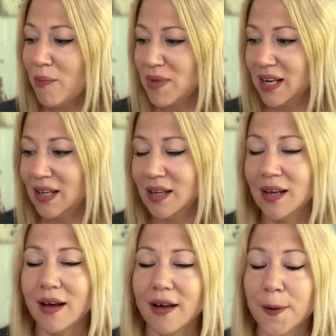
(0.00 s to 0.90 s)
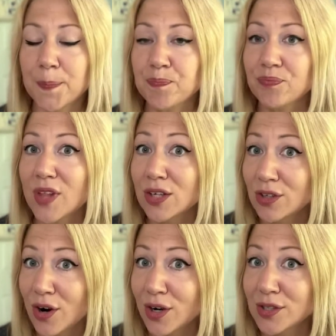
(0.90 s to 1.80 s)
many
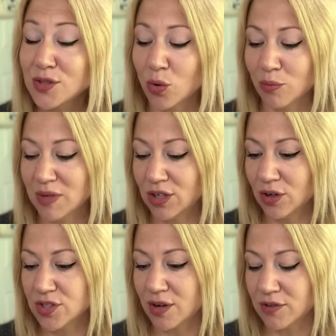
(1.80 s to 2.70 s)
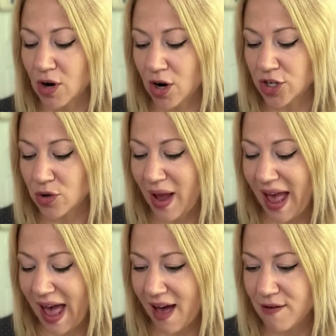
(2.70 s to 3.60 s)
yards or meters of yarn you
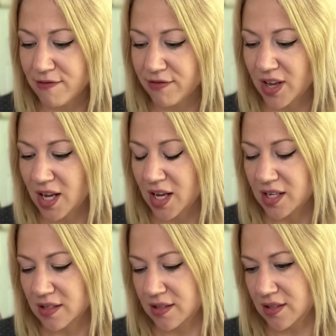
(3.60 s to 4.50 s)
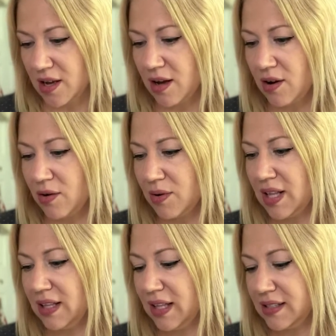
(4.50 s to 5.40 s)
have. So
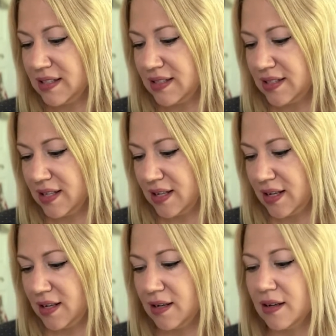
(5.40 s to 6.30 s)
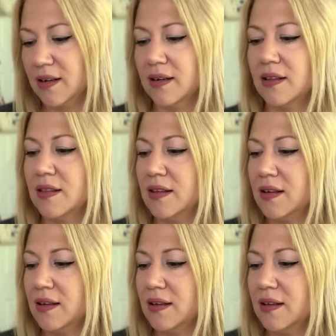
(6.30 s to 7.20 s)
let's see.
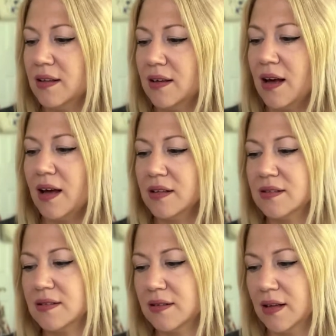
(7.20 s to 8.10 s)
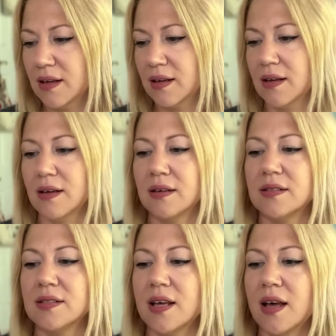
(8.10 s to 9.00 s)
The Gilead
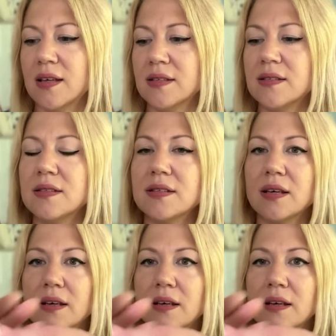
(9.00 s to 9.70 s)
says